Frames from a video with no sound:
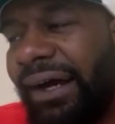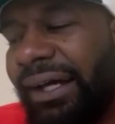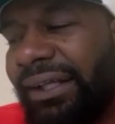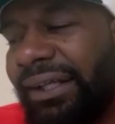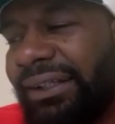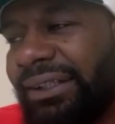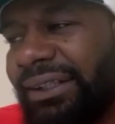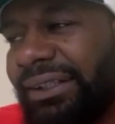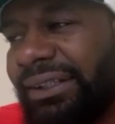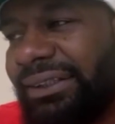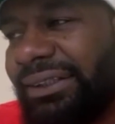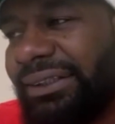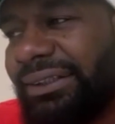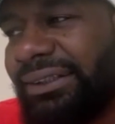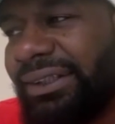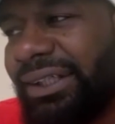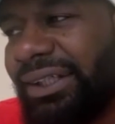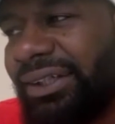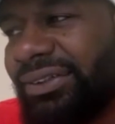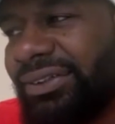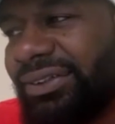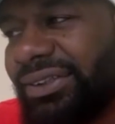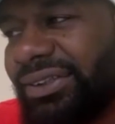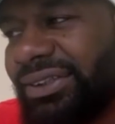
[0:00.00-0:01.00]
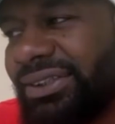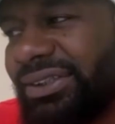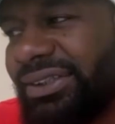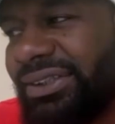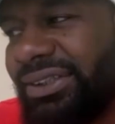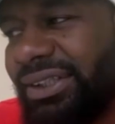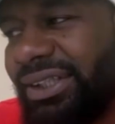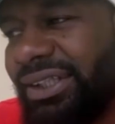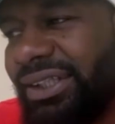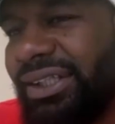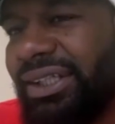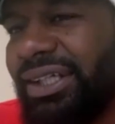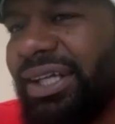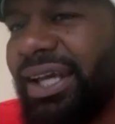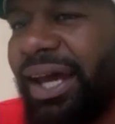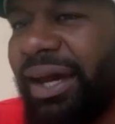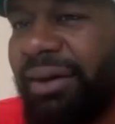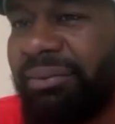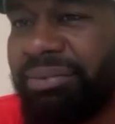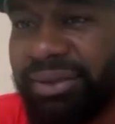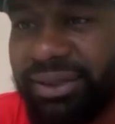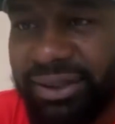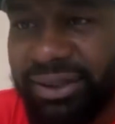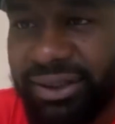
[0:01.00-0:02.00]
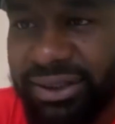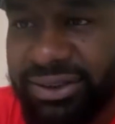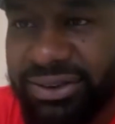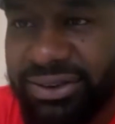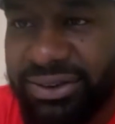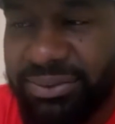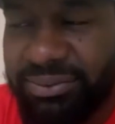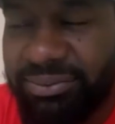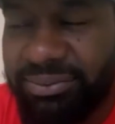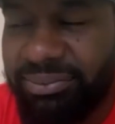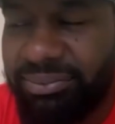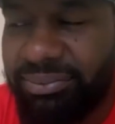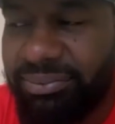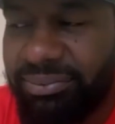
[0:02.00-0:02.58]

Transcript: I think that there is the capitalism.